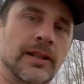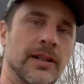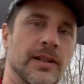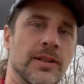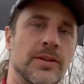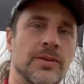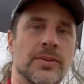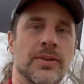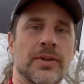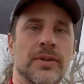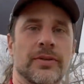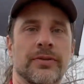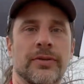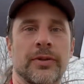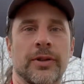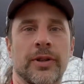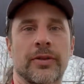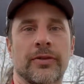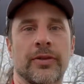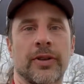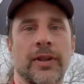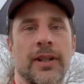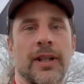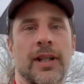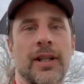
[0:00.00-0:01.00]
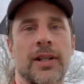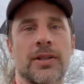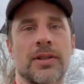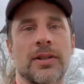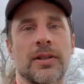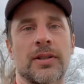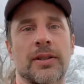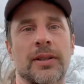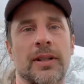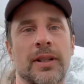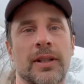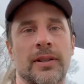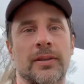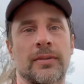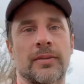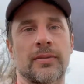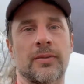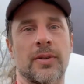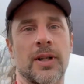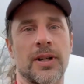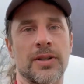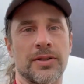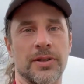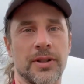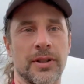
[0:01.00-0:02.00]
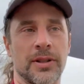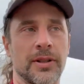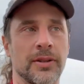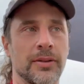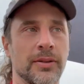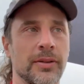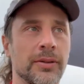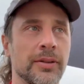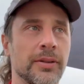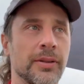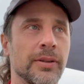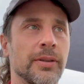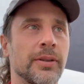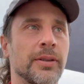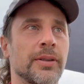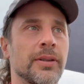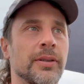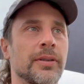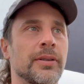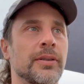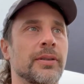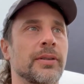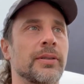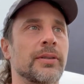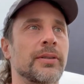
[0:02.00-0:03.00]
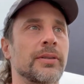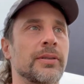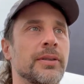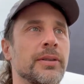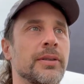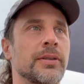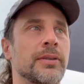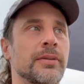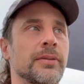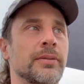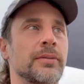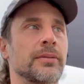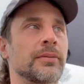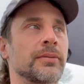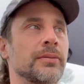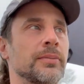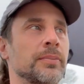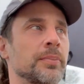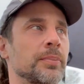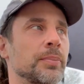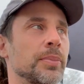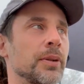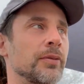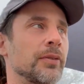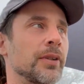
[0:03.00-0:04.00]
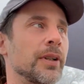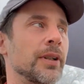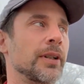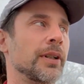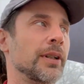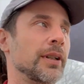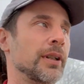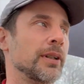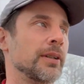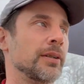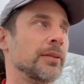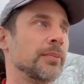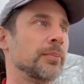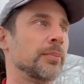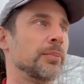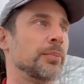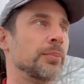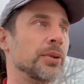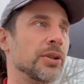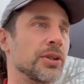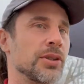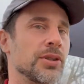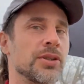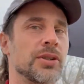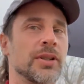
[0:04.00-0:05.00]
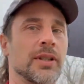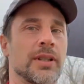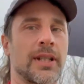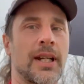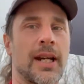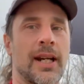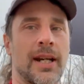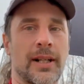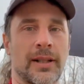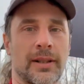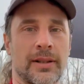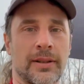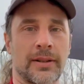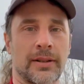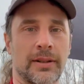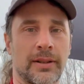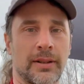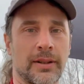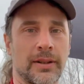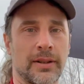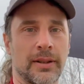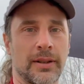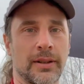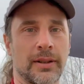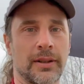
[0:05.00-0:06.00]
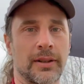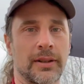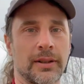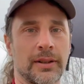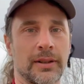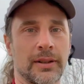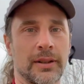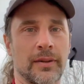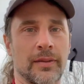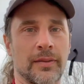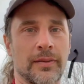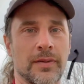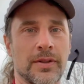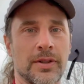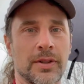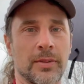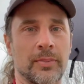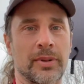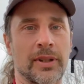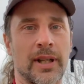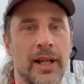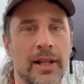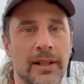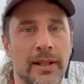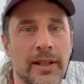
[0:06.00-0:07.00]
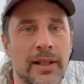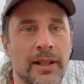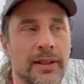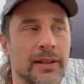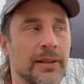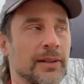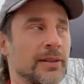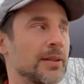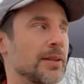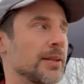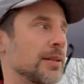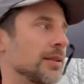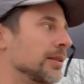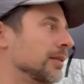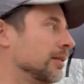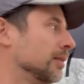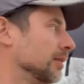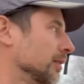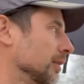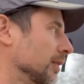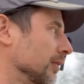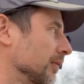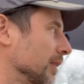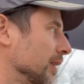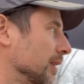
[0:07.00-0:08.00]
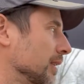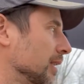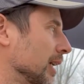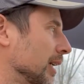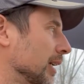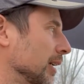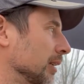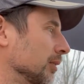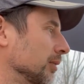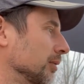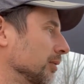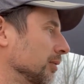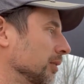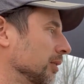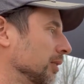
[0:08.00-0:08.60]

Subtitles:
this was a fortification that Washington ordered to prevent a British attack of supply lines and of the town.